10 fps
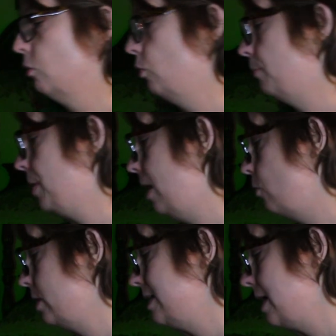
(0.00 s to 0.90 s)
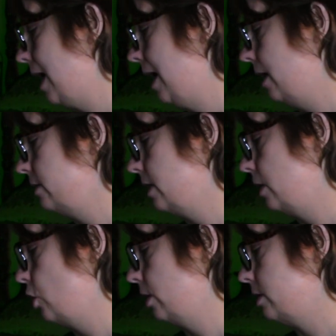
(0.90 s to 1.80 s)
What power he had! Did
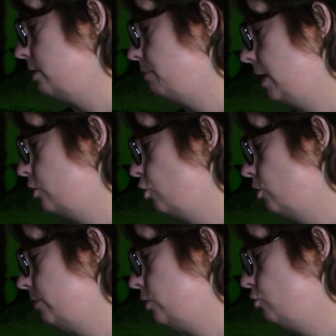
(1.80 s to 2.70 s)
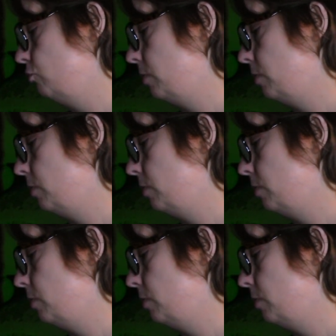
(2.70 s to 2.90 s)
I not keep my nerve and use